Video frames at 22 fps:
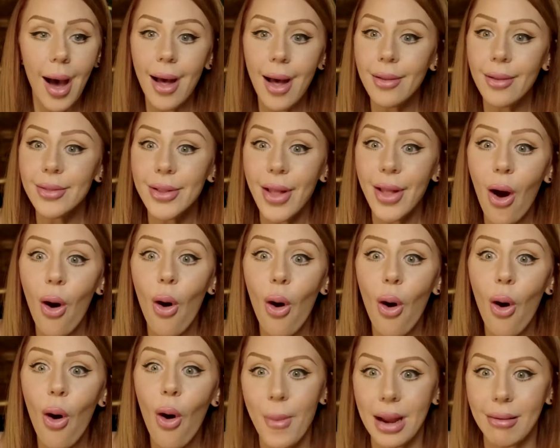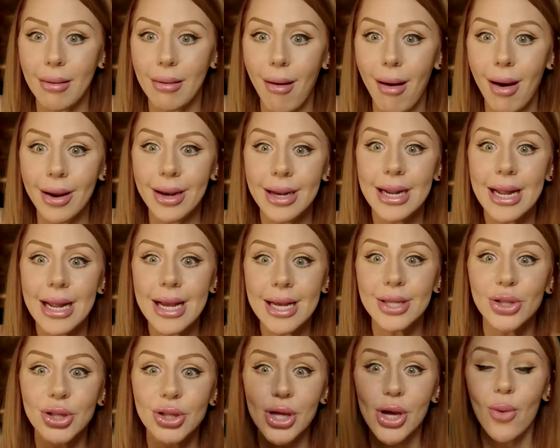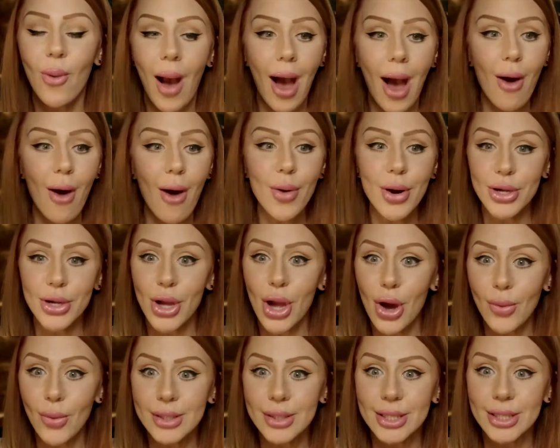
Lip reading: Hello. Oh my God, it is you. How are you?